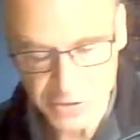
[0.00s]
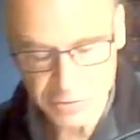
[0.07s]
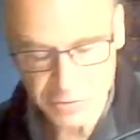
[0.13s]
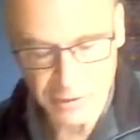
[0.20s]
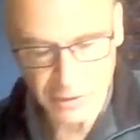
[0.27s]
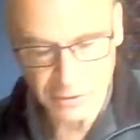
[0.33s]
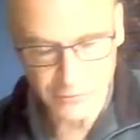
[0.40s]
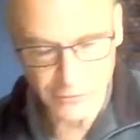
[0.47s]

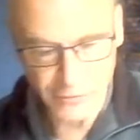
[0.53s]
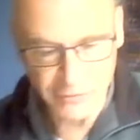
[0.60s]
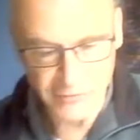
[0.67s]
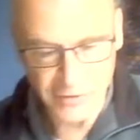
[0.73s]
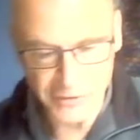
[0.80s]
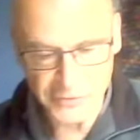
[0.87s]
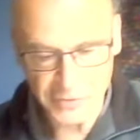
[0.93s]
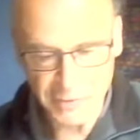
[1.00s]
Thank you for
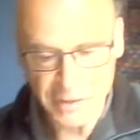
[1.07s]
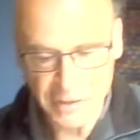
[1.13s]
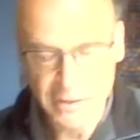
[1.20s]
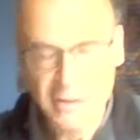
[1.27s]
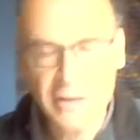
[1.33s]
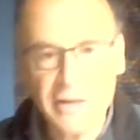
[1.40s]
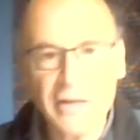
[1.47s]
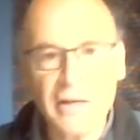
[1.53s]
inviting me.
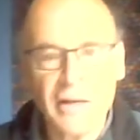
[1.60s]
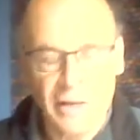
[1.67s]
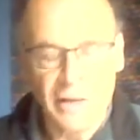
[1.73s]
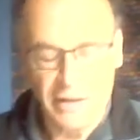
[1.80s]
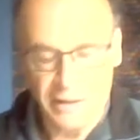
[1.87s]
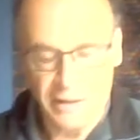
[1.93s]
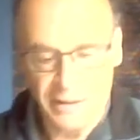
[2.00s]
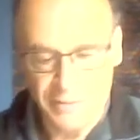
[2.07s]

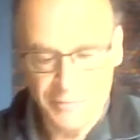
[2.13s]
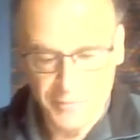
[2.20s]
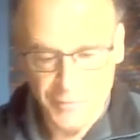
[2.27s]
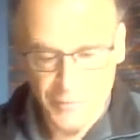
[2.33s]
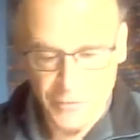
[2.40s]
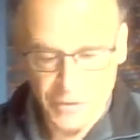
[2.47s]
The